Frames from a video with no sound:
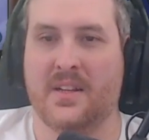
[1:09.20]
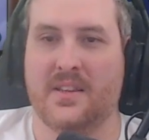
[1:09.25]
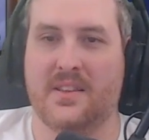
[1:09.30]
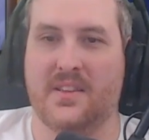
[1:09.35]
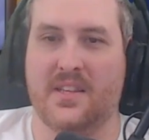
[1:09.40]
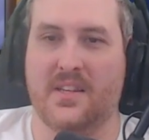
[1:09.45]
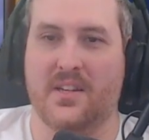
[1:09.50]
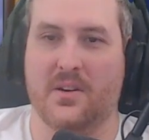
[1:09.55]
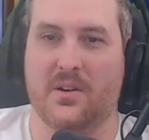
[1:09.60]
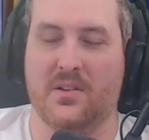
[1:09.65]

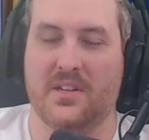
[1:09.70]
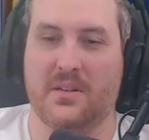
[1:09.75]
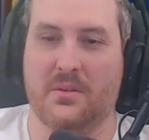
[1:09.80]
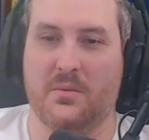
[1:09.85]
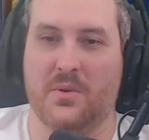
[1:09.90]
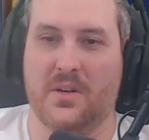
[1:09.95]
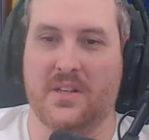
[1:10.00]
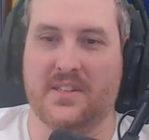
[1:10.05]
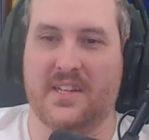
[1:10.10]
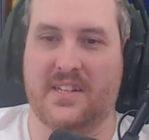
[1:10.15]
The only
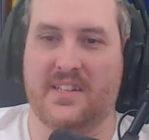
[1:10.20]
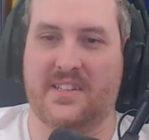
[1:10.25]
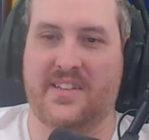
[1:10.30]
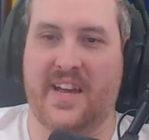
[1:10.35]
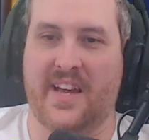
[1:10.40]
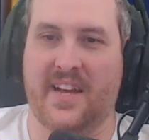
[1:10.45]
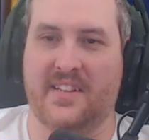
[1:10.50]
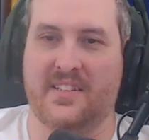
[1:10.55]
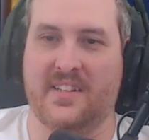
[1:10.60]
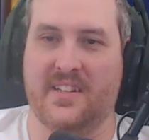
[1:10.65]
one that
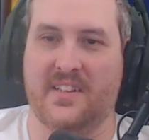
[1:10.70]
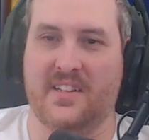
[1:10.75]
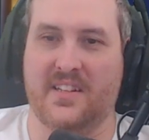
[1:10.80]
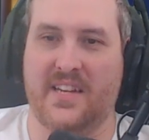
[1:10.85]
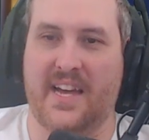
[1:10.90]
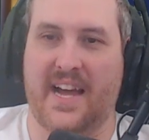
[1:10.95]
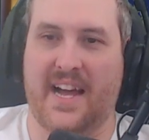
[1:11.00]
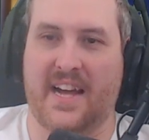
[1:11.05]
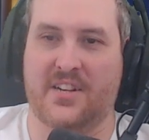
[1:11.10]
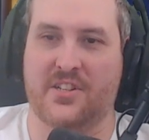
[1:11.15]

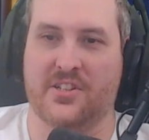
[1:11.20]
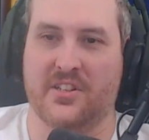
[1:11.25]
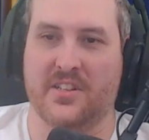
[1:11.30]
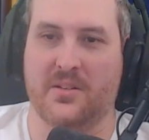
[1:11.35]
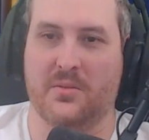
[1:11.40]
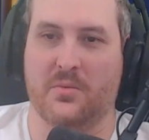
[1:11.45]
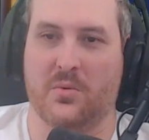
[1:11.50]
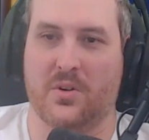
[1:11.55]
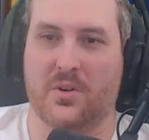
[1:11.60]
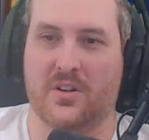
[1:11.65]
technically
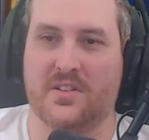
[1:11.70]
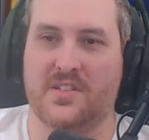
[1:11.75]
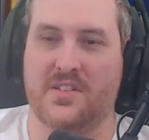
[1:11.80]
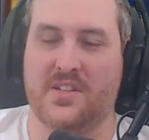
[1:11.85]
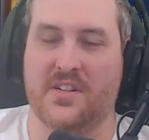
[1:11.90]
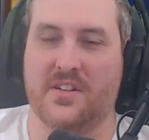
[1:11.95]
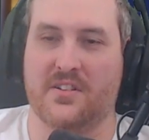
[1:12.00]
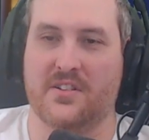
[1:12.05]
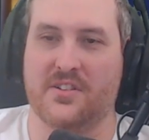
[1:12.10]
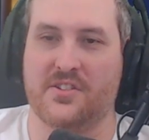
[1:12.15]
actually works
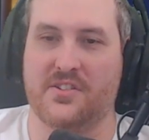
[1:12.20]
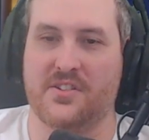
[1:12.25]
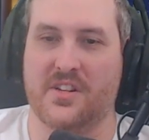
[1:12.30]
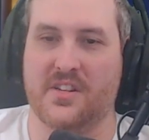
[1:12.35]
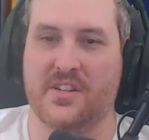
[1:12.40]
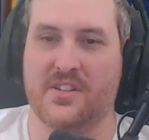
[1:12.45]
here is